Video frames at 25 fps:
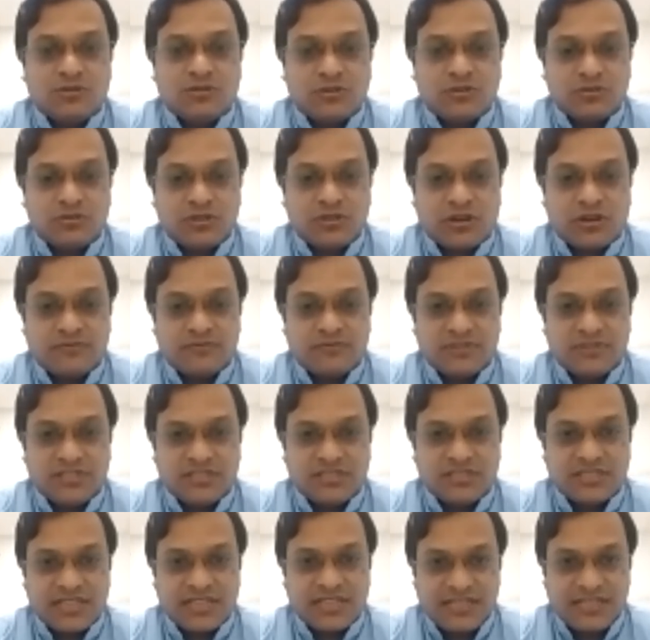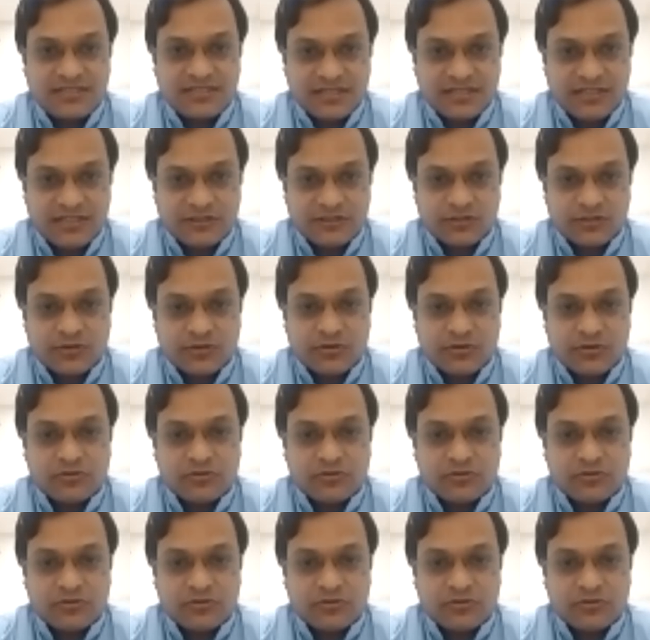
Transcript: growth of these cells also.